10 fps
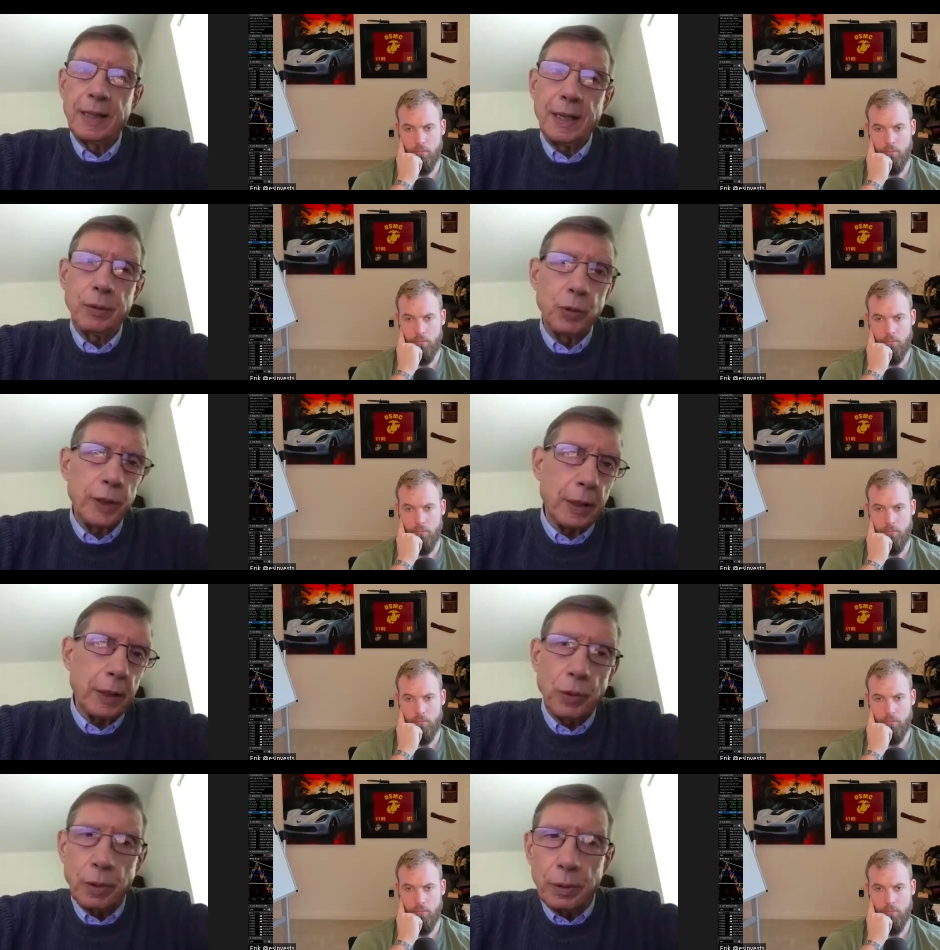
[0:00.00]
Speaker 1: and we think
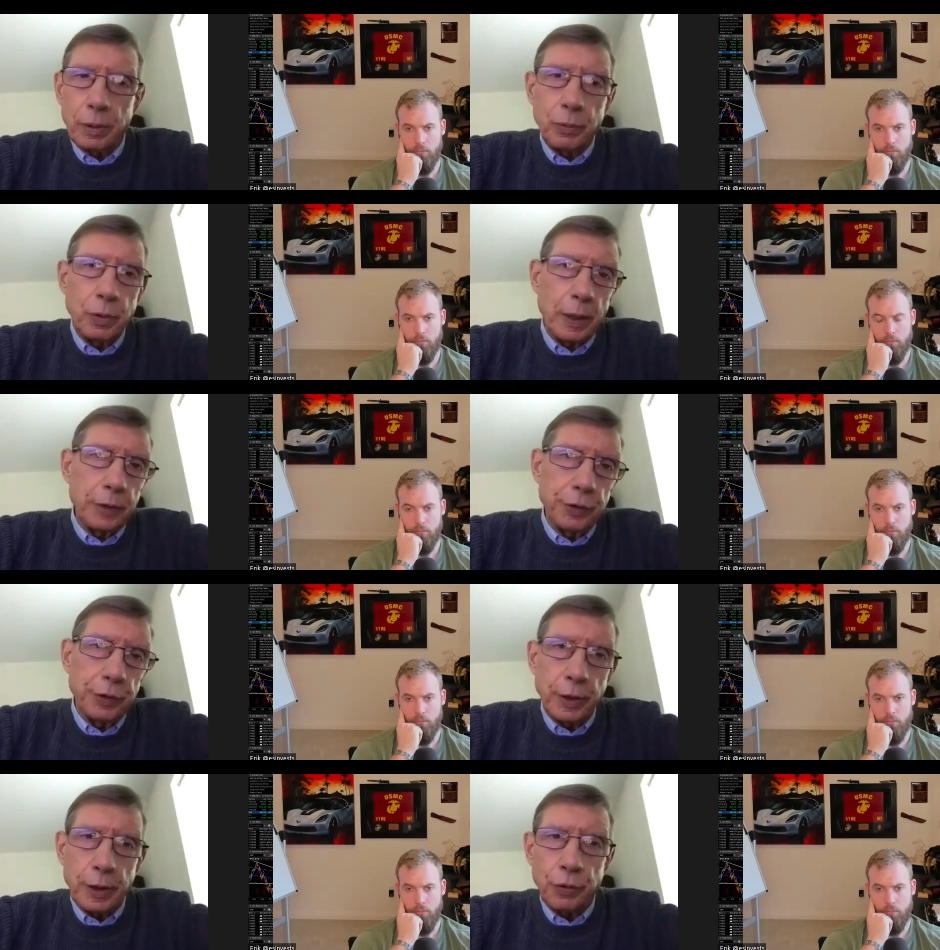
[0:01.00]
we're we're
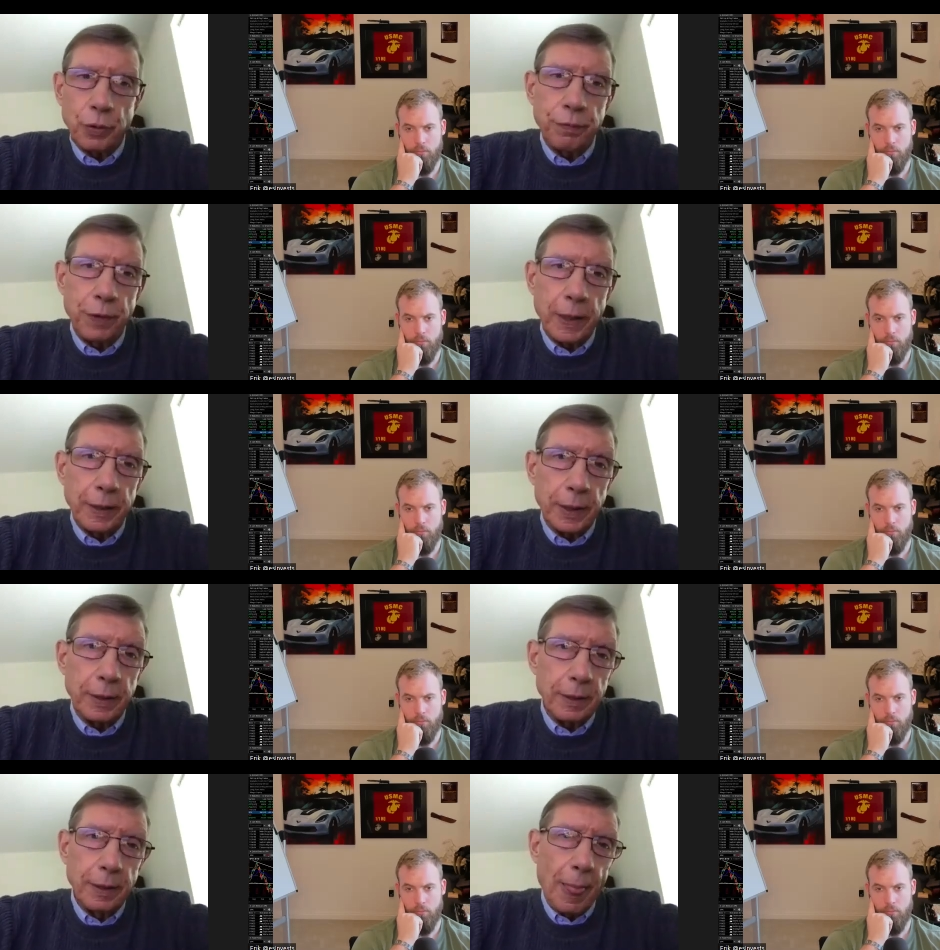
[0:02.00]
engineering a soft landing.
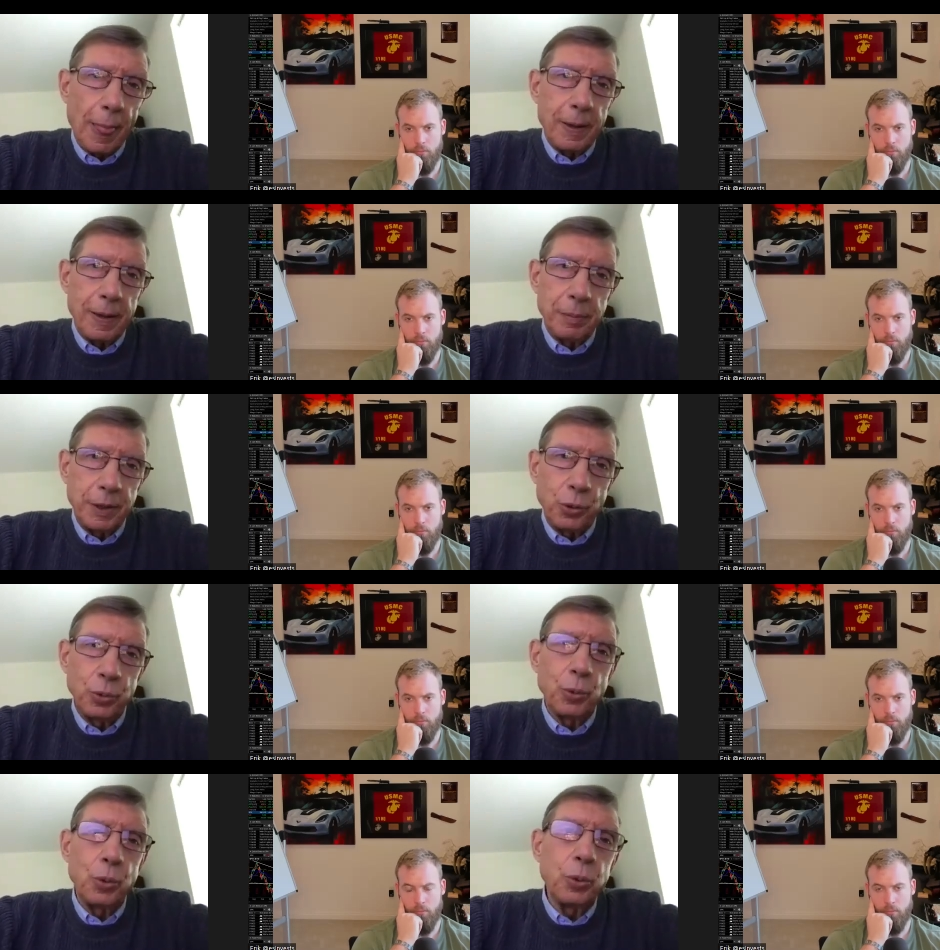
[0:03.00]
I mean,
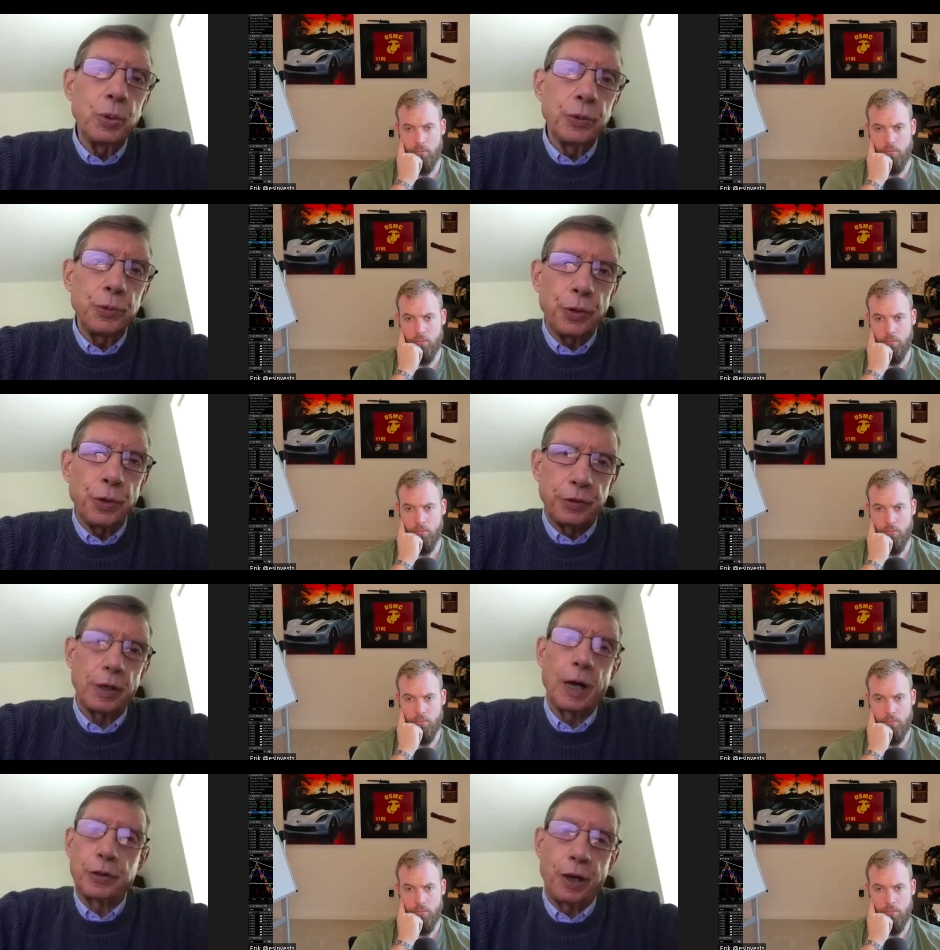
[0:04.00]
who who do you trust?
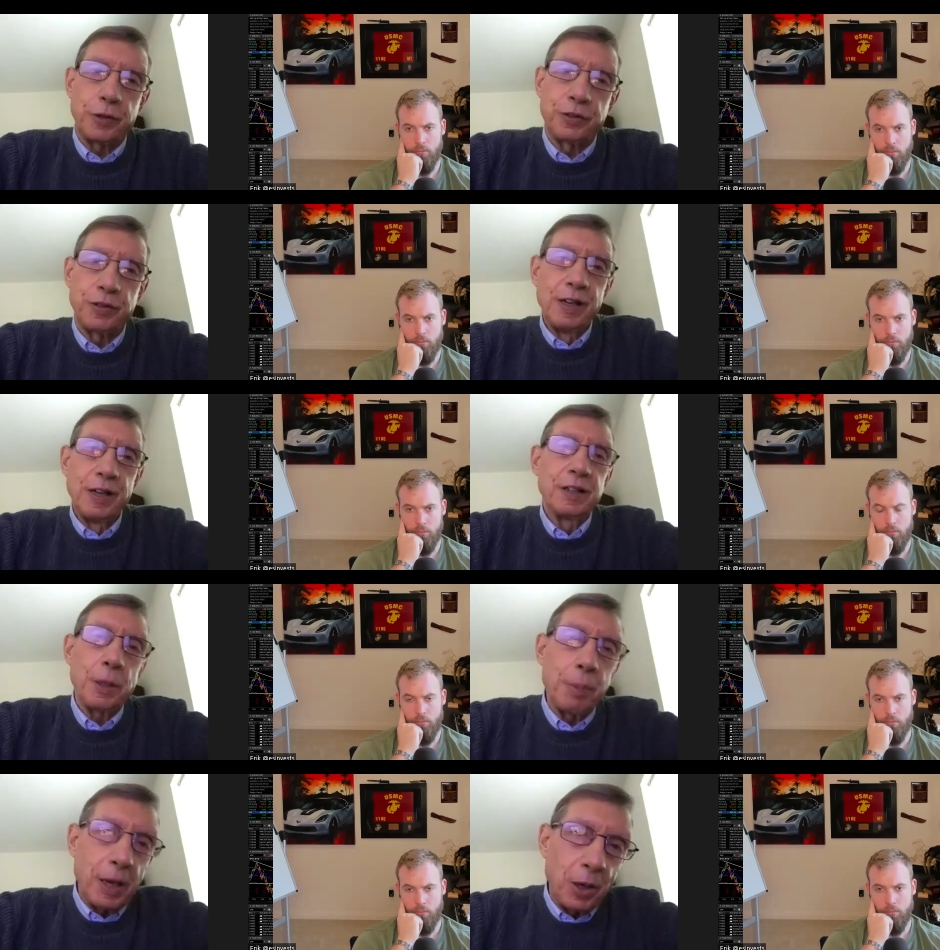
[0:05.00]
I trust the
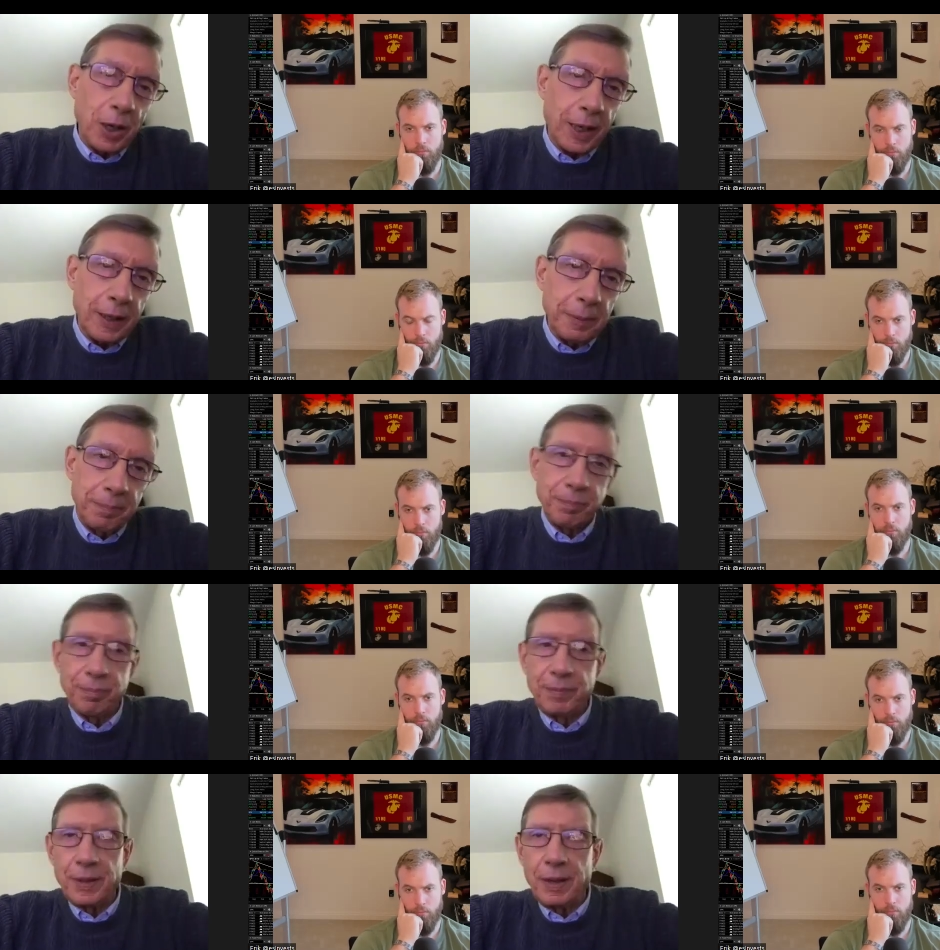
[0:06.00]
bond market,
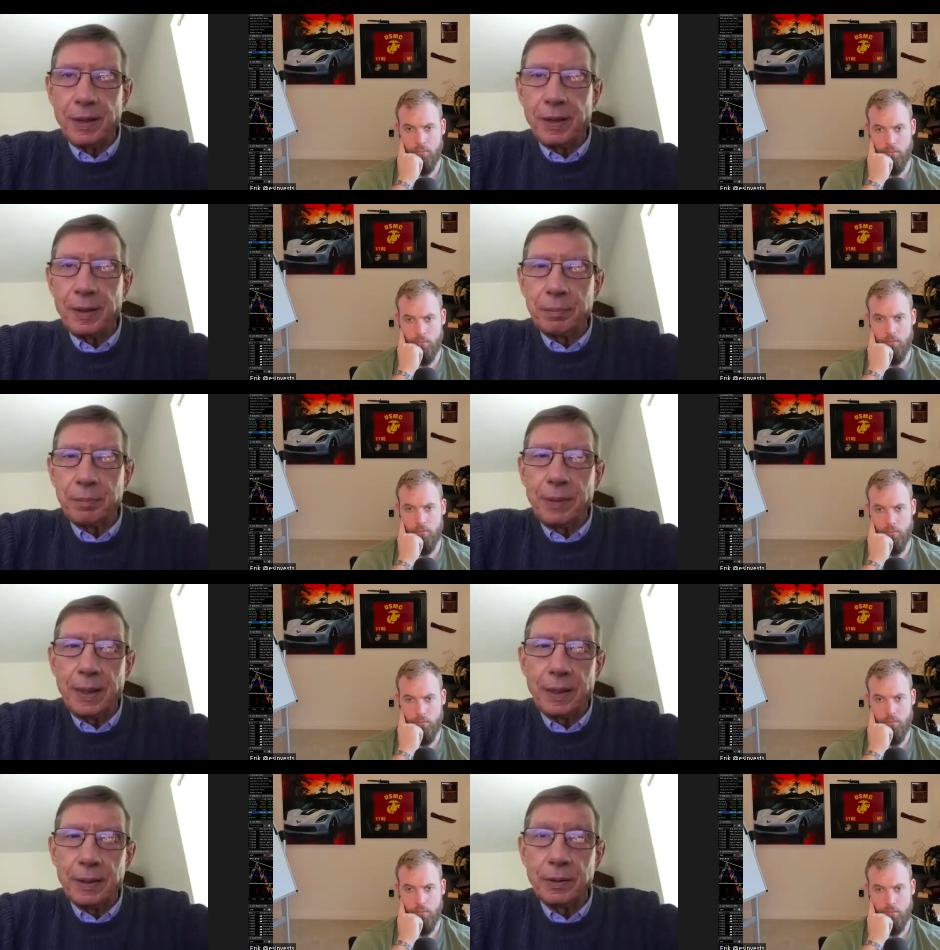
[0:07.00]
um,
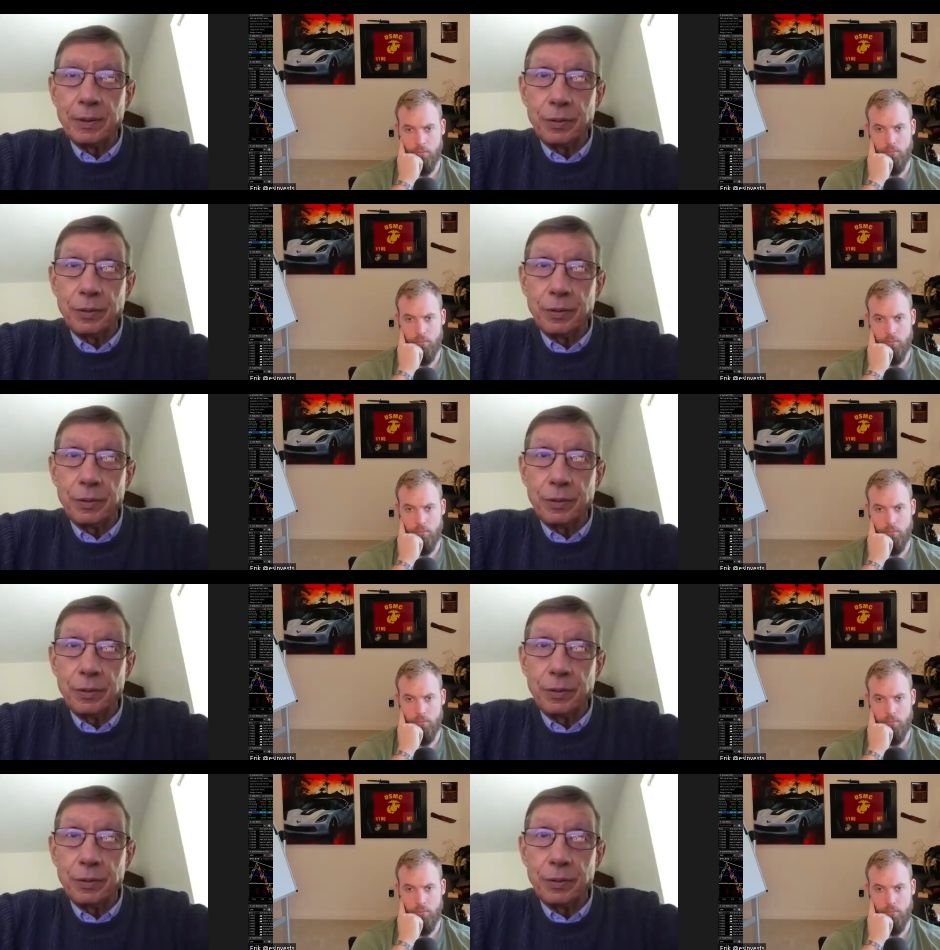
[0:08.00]
and